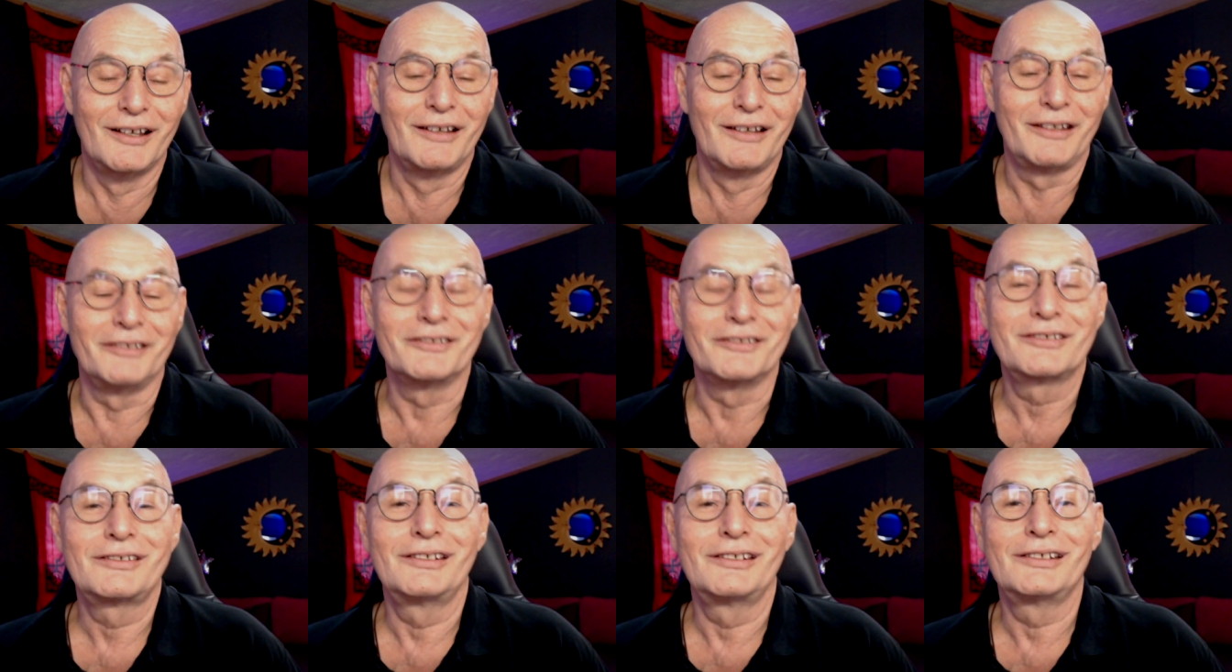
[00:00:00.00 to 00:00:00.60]

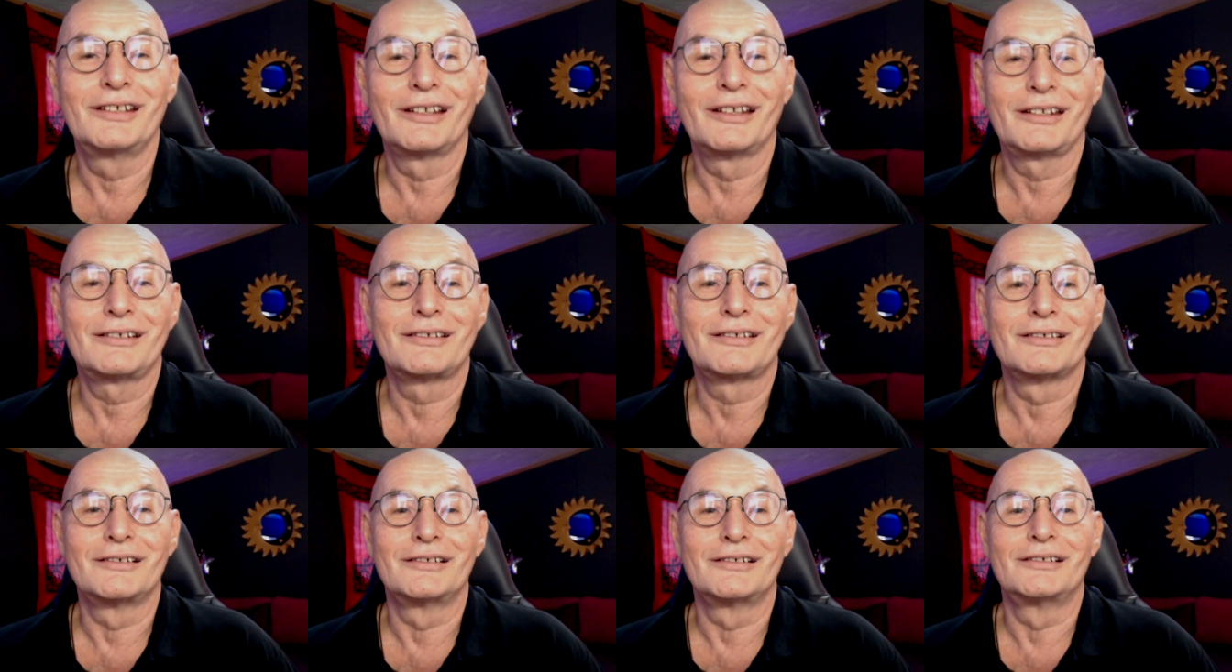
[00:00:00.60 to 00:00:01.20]

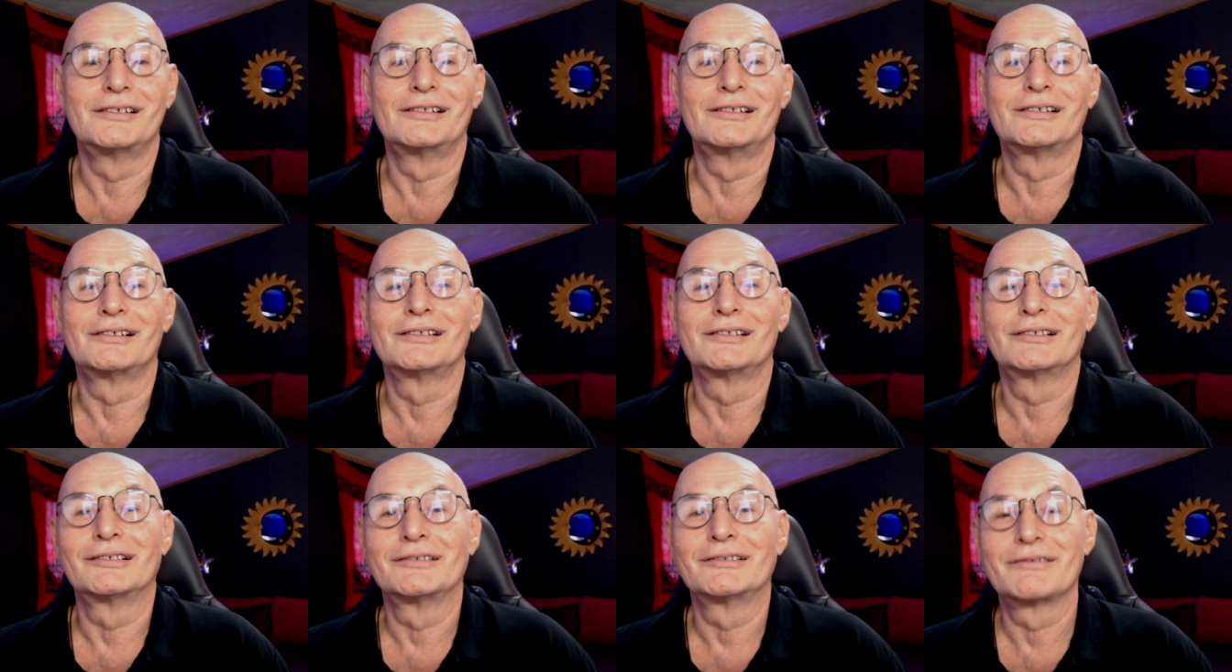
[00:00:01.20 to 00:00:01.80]
instigator,
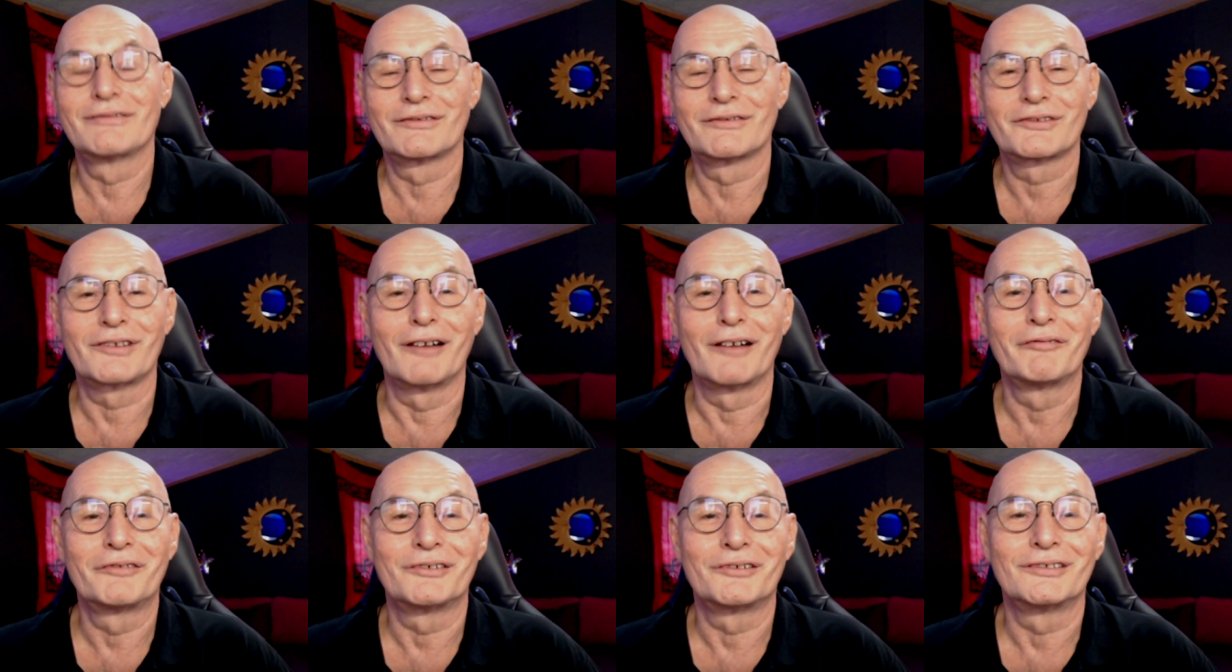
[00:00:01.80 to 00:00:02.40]
uh,
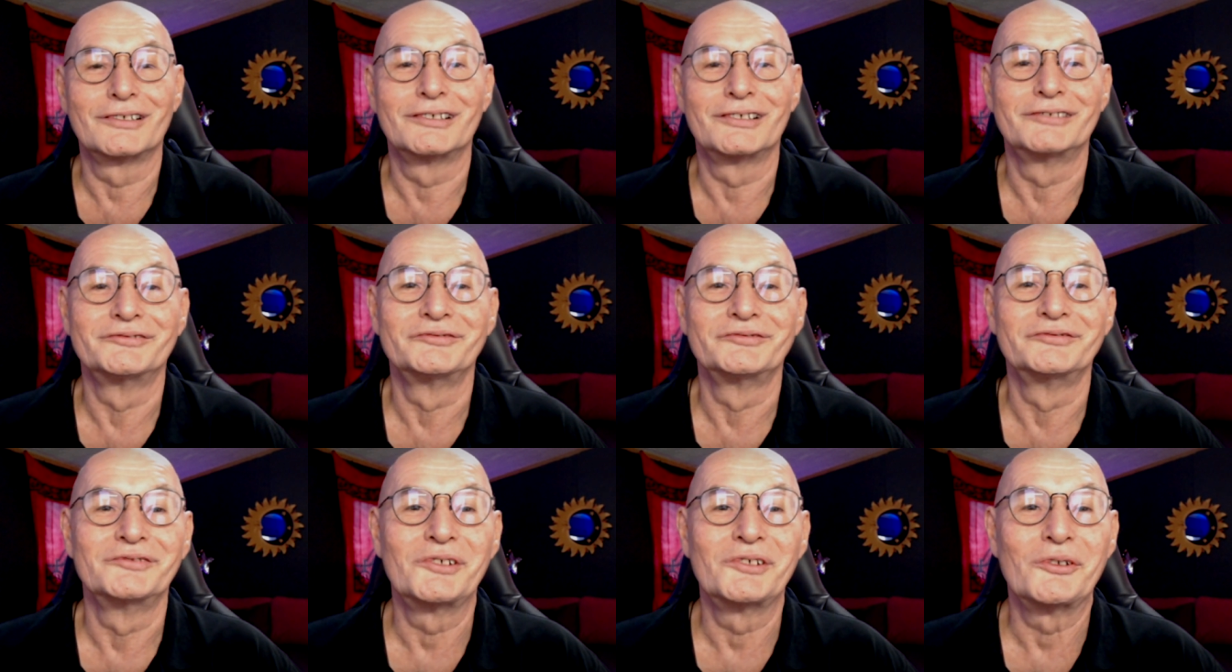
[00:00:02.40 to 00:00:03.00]
sufferer,
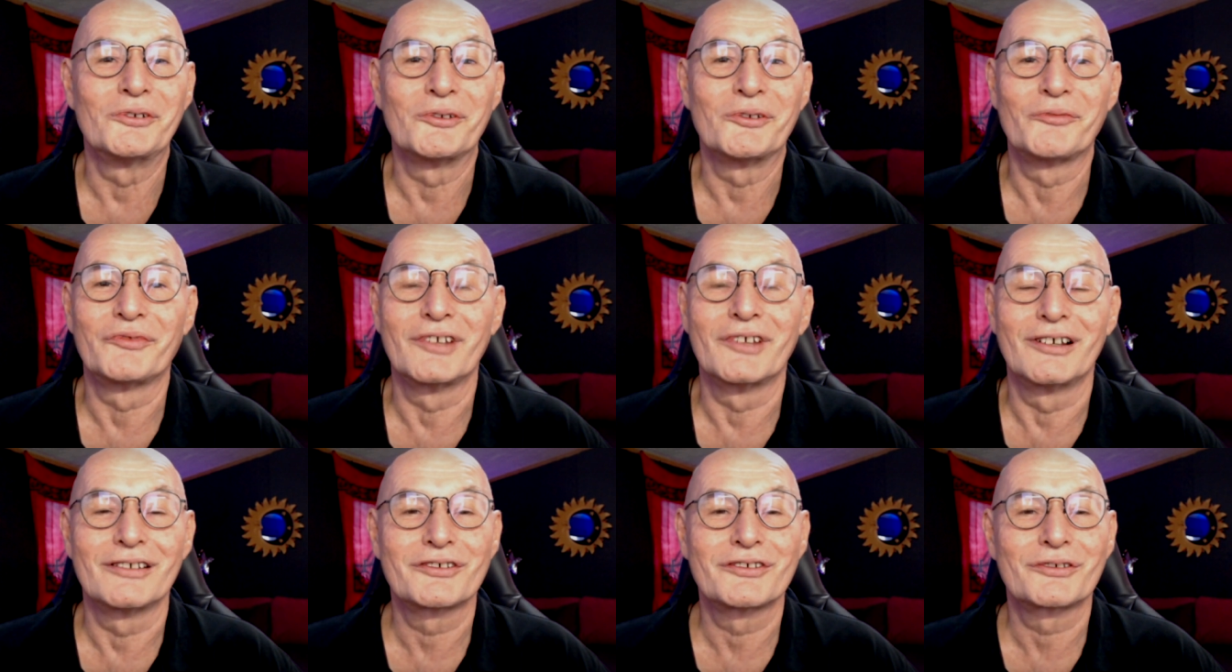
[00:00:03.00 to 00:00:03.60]
you
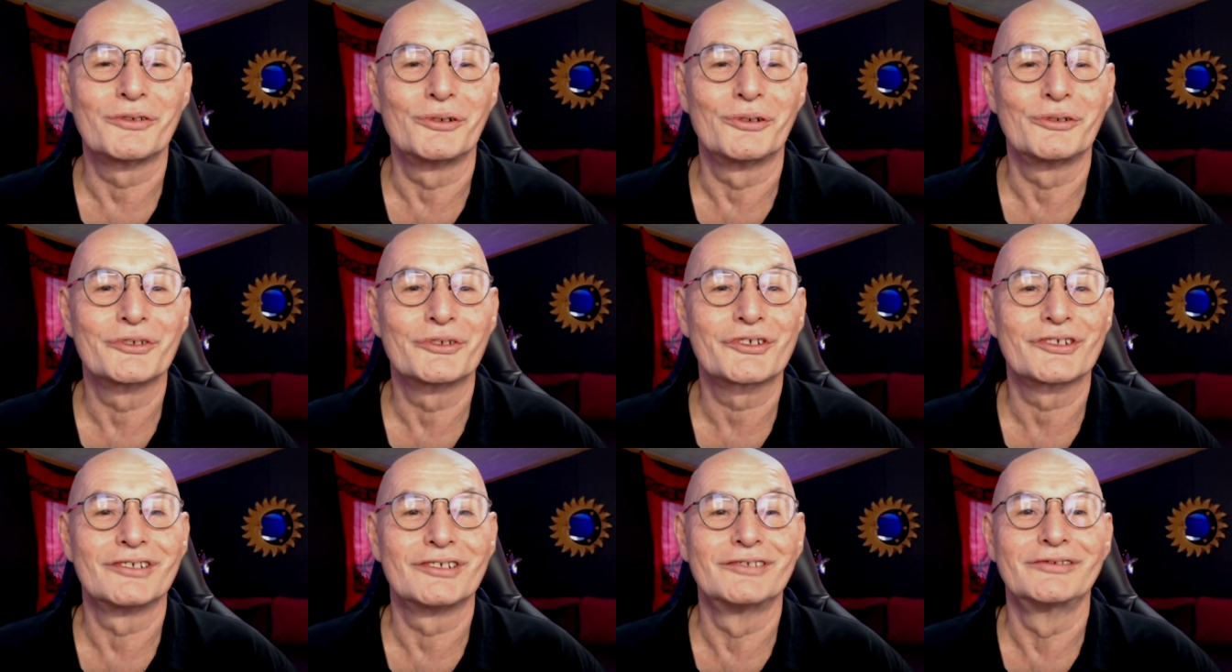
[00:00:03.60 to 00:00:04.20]
know, a
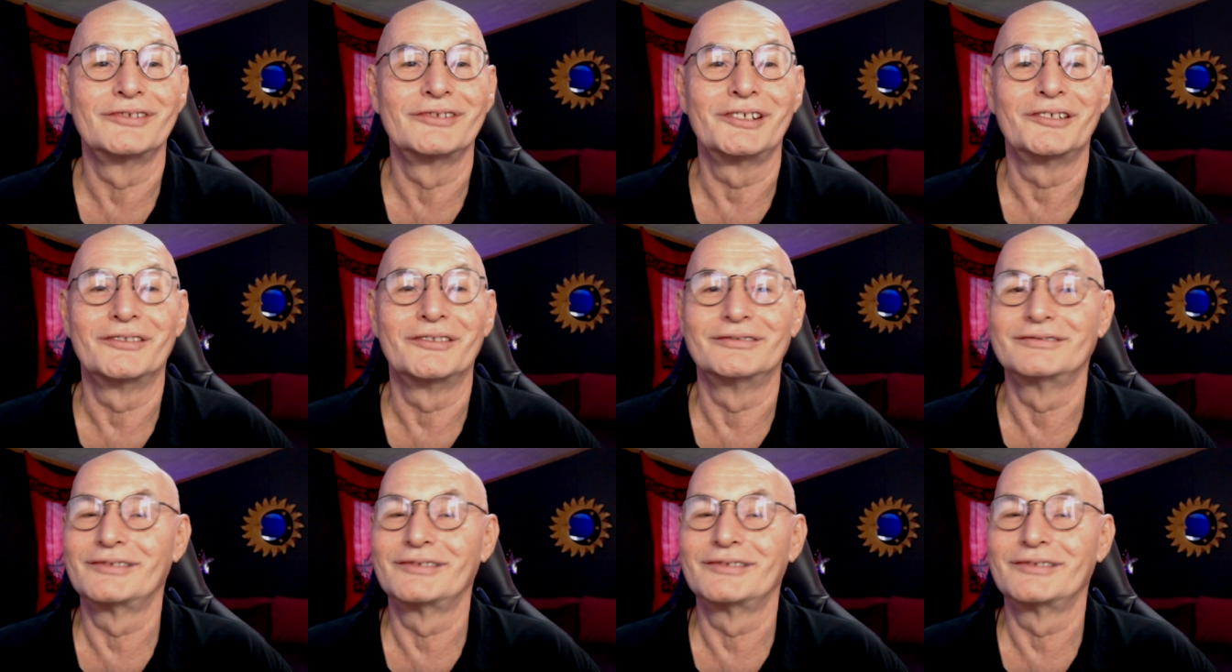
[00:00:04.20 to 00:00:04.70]
soldier, you know,